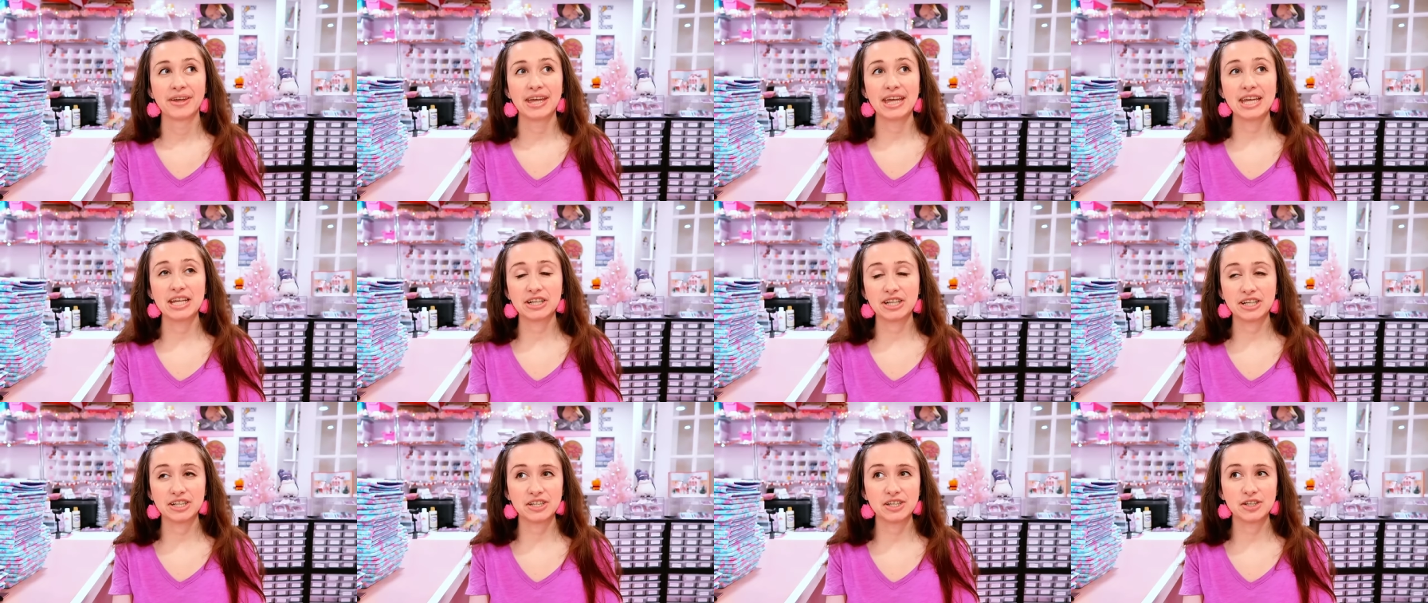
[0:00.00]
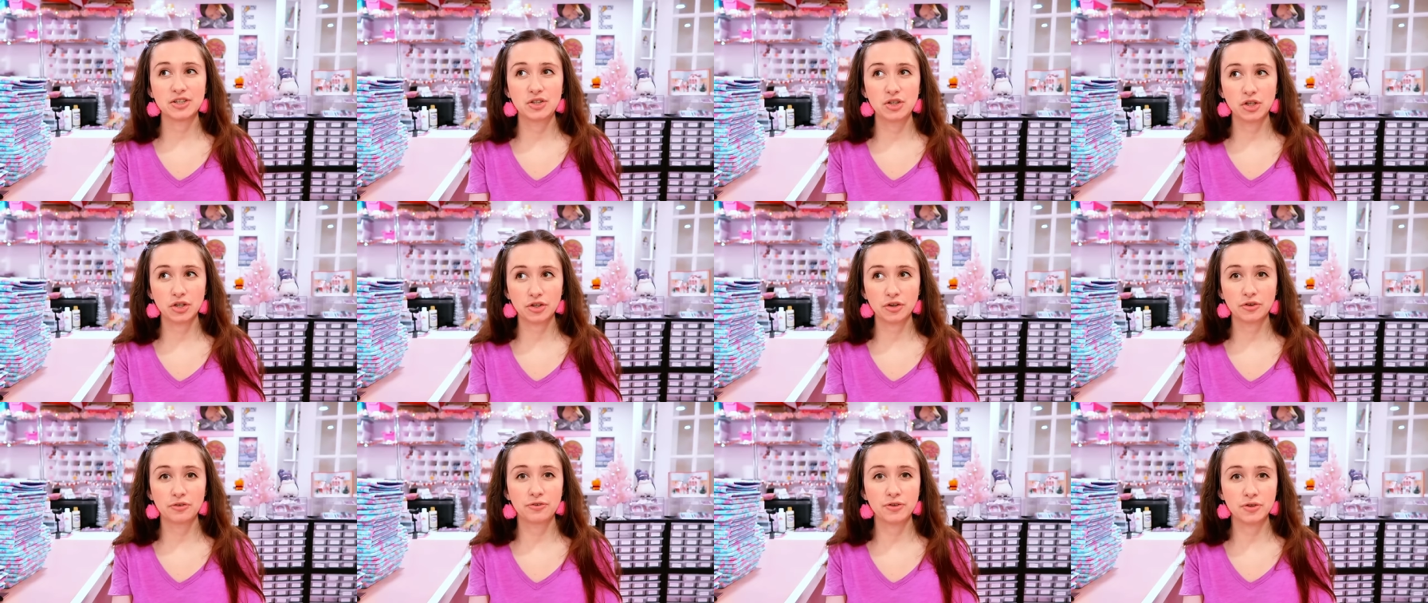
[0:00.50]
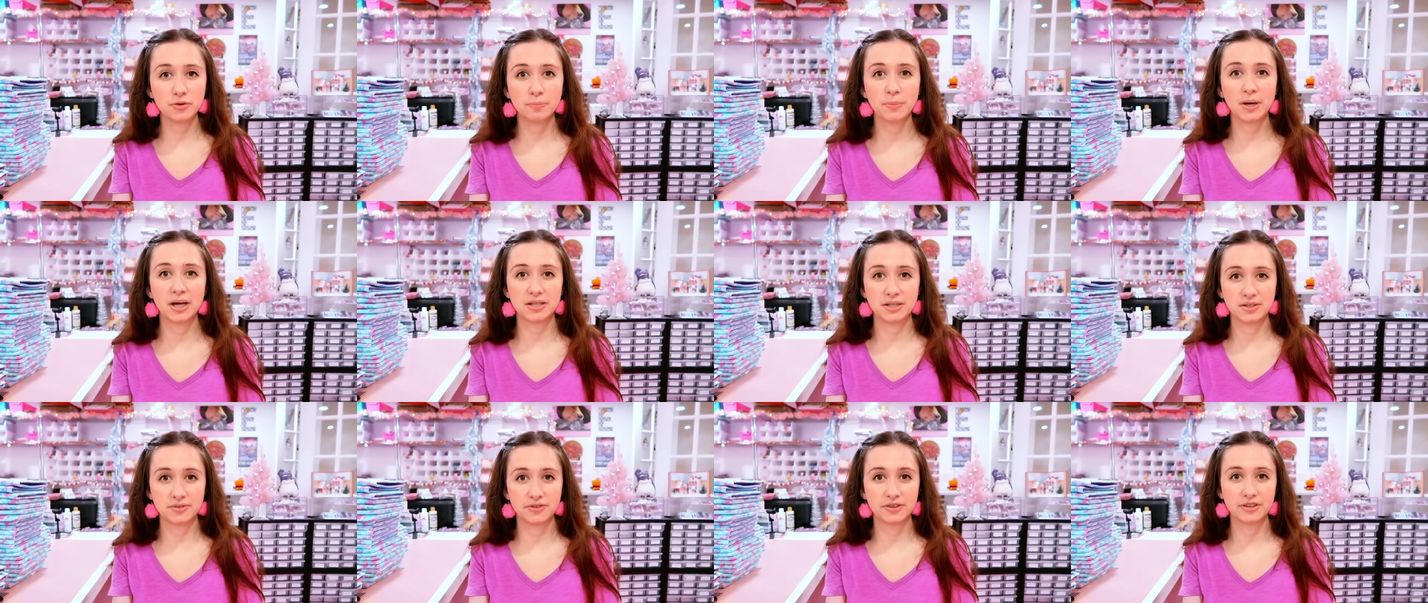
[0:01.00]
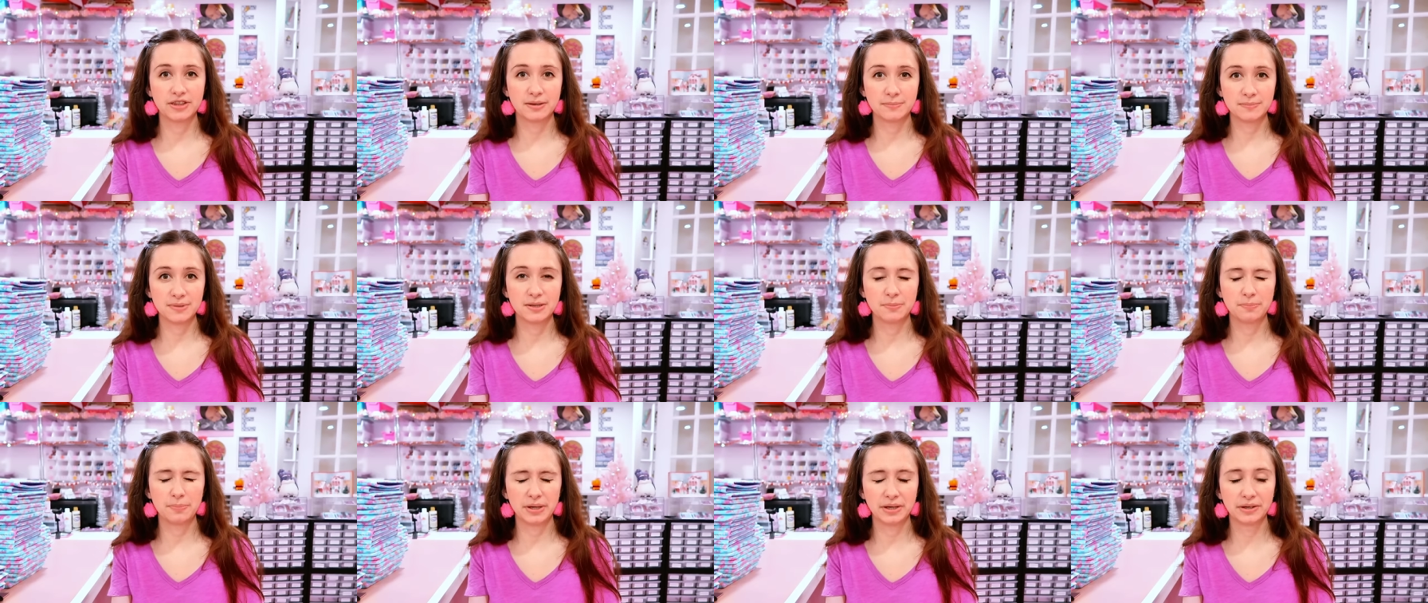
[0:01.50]
it because it took a few months for them
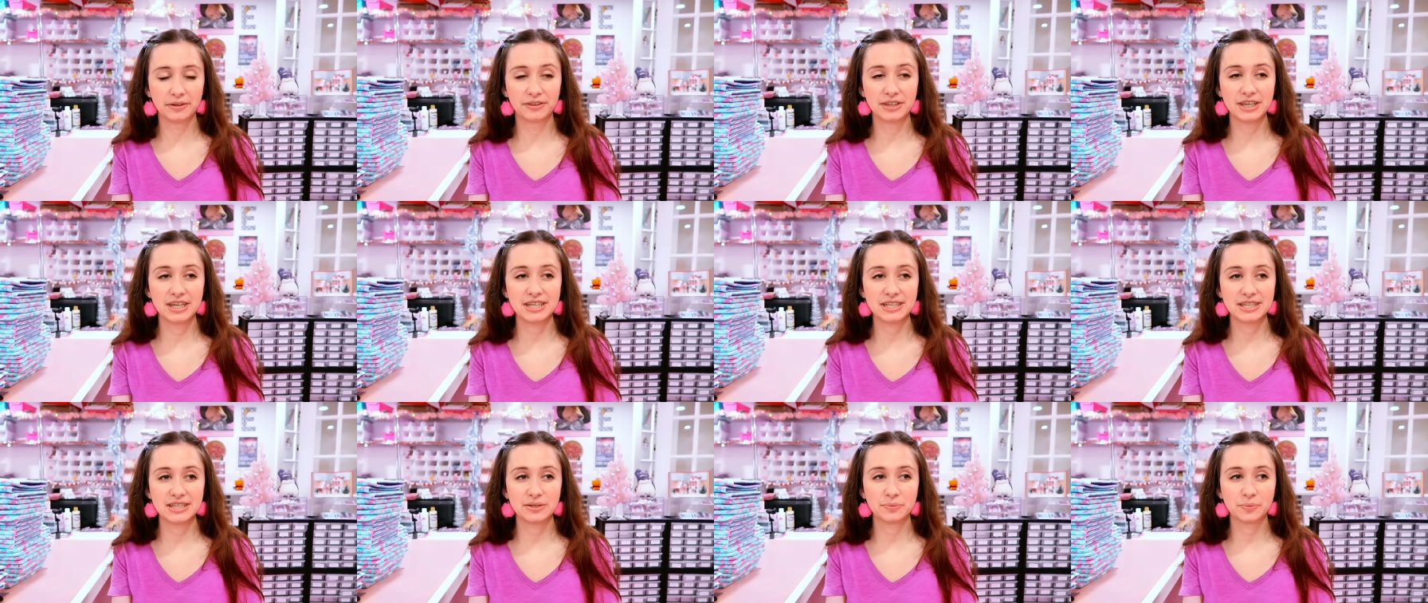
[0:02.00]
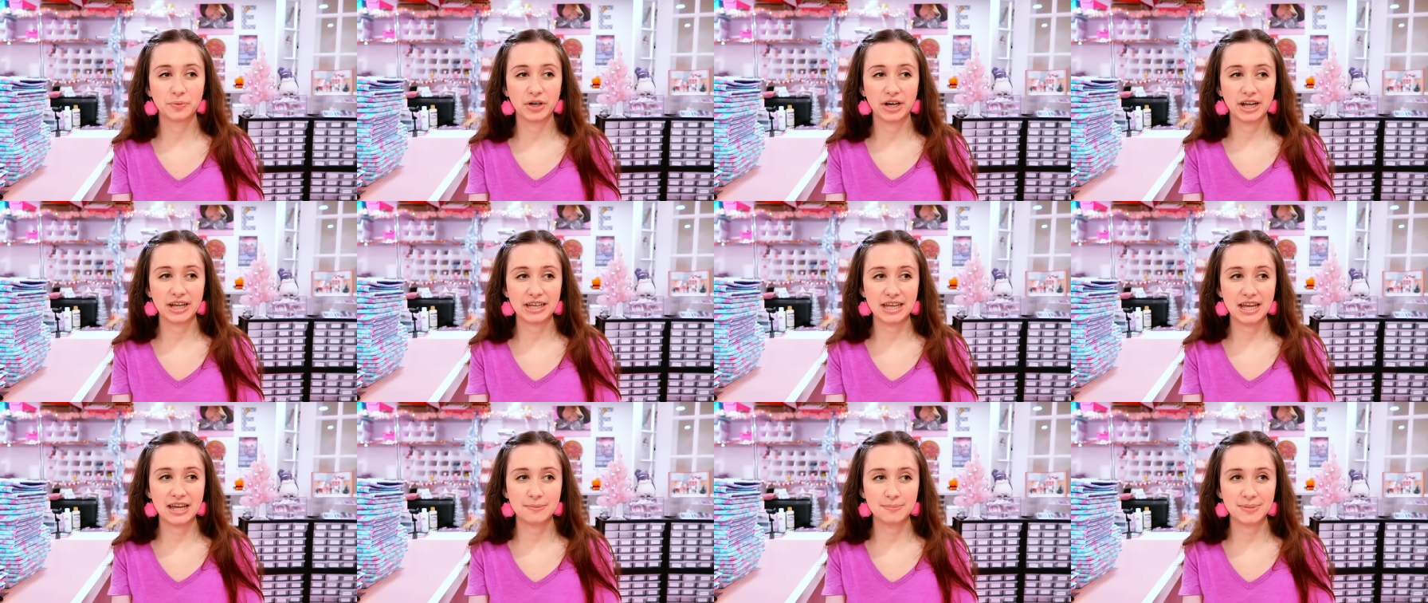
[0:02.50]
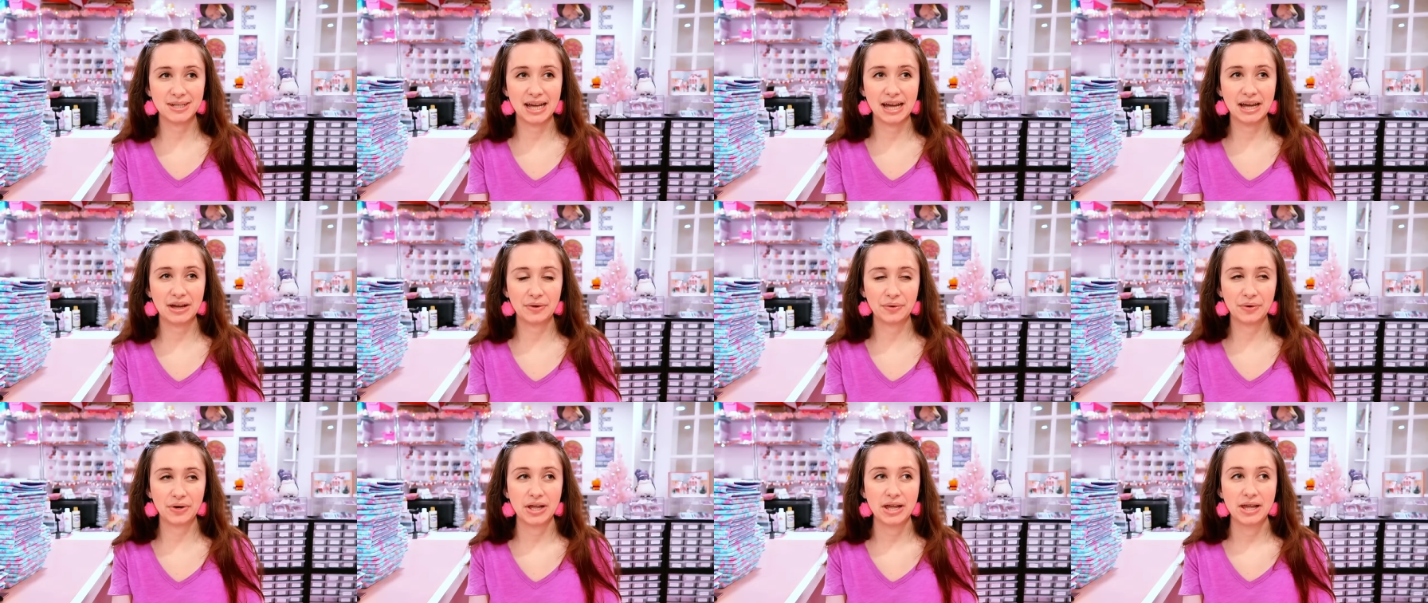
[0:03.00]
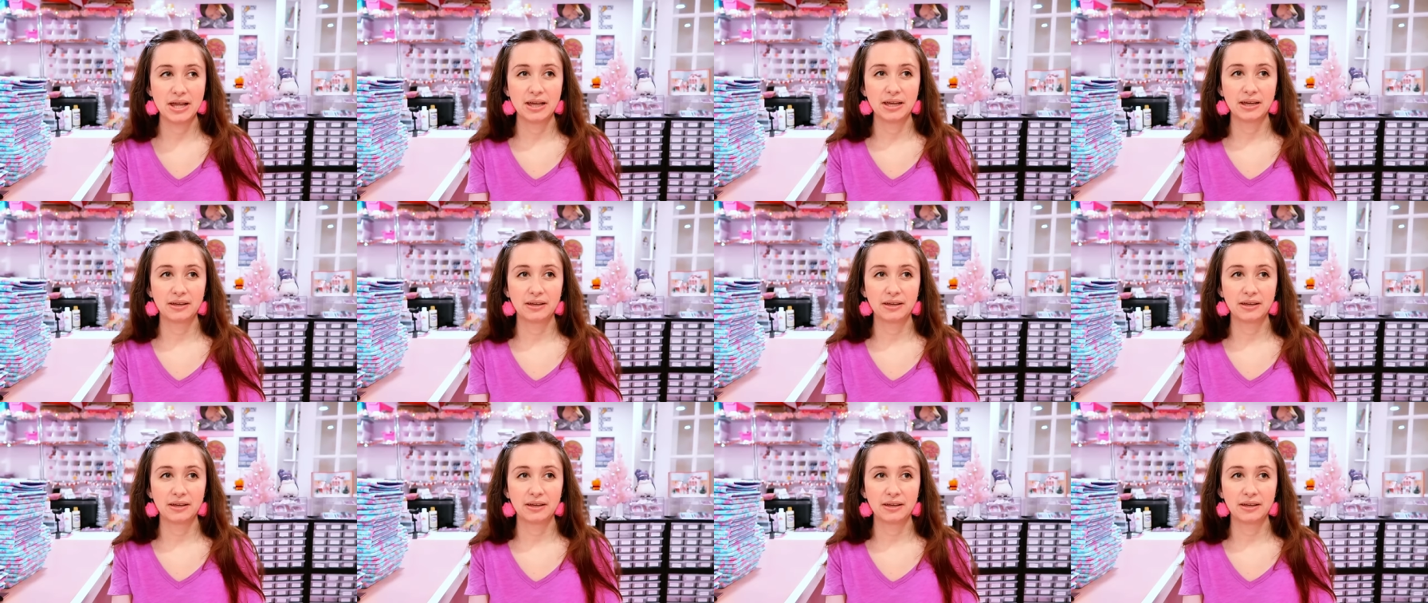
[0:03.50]
to build this and when I came down